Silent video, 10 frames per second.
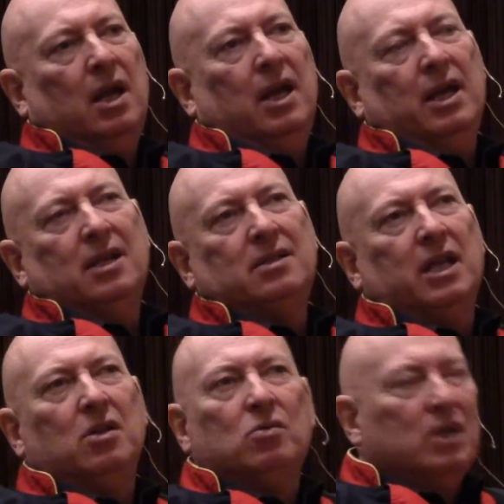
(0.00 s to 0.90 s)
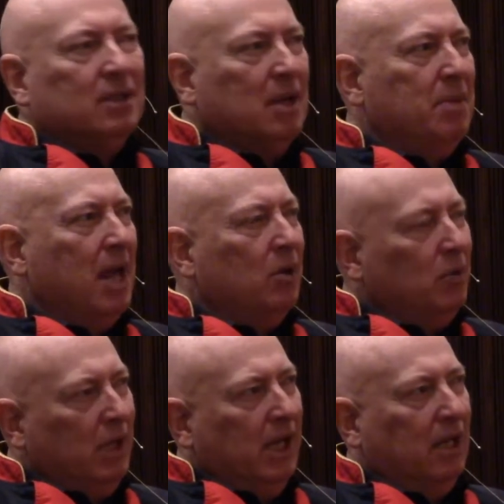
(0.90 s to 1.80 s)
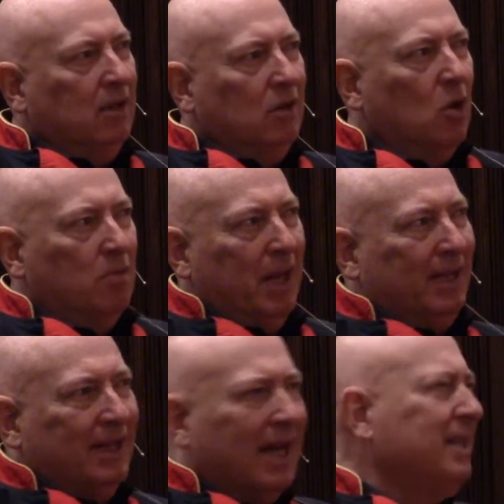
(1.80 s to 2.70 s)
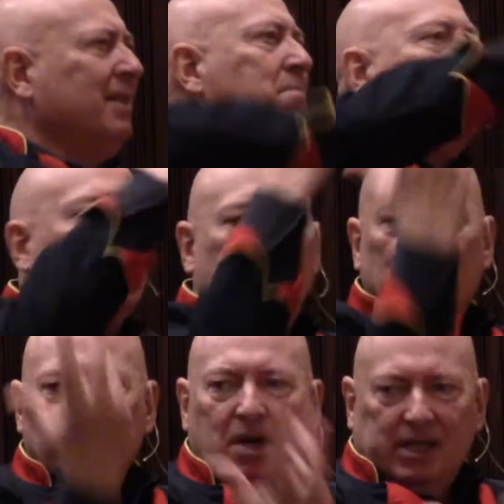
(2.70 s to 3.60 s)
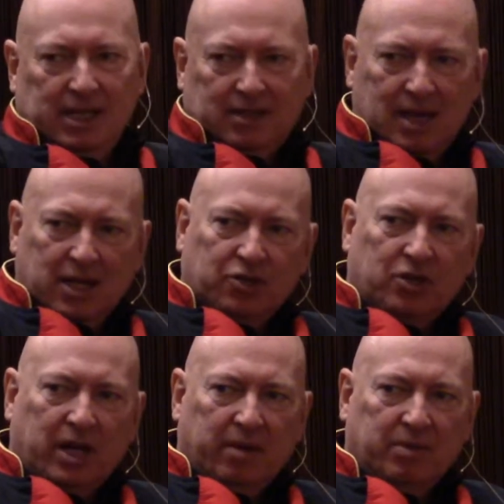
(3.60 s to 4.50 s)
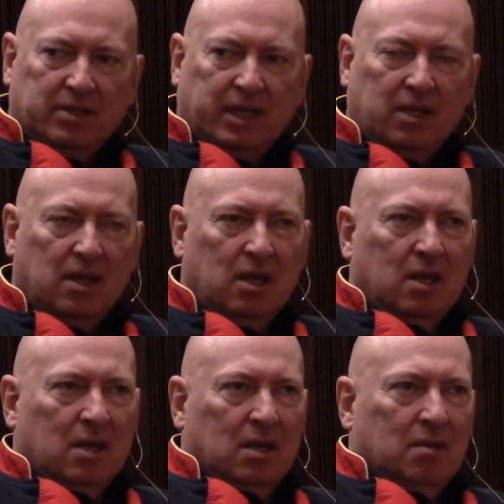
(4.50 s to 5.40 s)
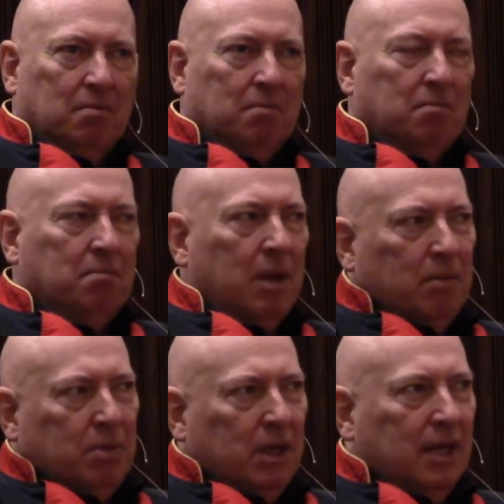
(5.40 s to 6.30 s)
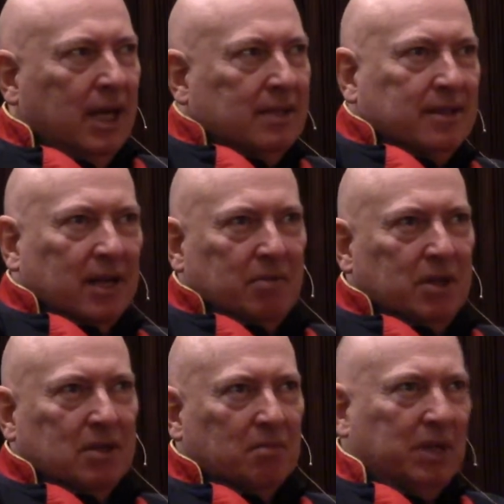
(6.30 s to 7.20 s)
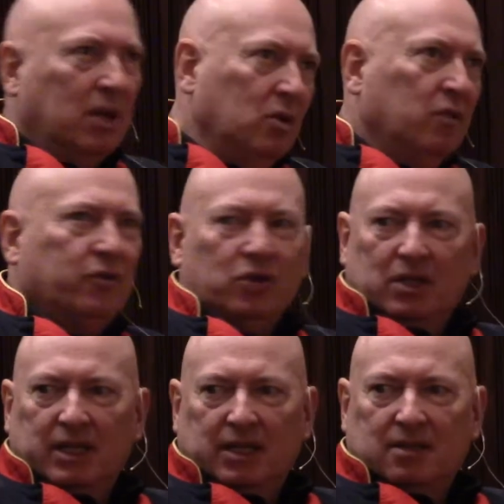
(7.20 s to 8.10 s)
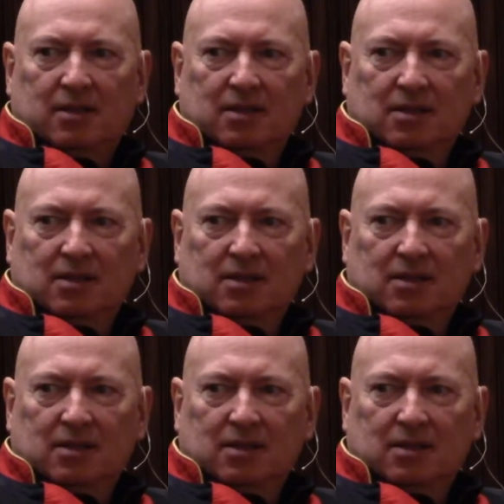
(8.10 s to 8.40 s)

And I say, you know what, I mean, I really don't make that much of a money at lunchtime. I say, maybe God's telling me something, cook for the kids.